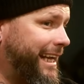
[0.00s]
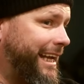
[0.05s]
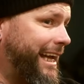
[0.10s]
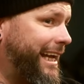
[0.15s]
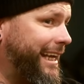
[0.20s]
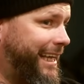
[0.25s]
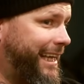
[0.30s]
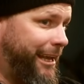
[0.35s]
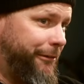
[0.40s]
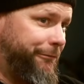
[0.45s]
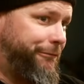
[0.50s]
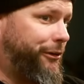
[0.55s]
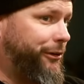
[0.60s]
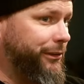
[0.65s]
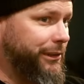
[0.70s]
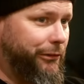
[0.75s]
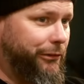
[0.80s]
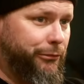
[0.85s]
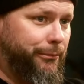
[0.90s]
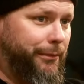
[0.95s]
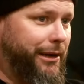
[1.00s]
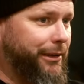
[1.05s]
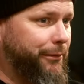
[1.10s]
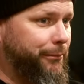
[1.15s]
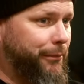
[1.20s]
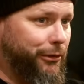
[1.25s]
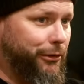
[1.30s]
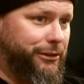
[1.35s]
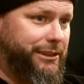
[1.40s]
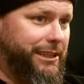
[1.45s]
guy can't fall in love with
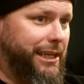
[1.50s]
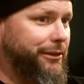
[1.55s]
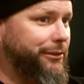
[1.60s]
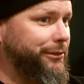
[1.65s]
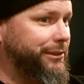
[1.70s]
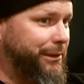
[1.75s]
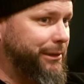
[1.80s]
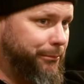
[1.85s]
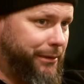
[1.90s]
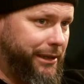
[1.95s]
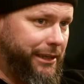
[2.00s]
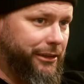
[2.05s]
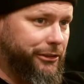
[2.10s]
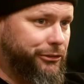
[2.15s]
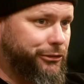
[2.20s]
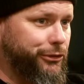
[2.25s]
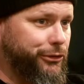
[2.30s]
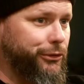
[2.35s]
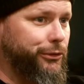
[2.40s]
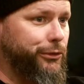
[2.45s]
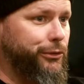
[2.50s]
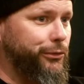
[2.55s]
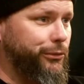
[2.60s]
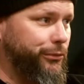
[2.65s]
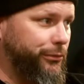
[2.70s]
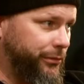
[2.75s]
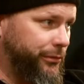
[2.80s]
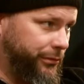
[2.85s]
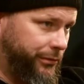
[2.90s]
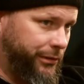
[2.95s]
motorcycles and be a true,
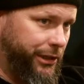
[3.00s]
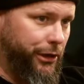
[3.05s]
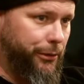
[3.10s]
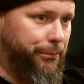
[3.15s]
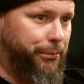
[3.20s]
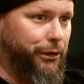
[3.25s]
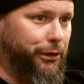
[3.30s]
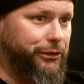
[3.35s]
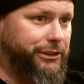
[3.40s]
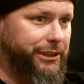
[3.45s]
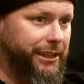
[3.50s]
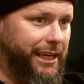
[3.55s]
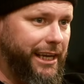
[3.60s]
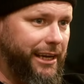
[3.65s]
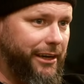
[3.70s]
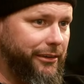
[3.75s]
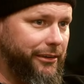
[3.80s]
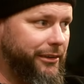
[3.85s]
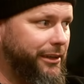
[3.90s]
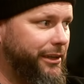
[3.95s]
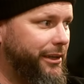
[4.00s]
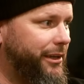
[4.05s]
you know, person now,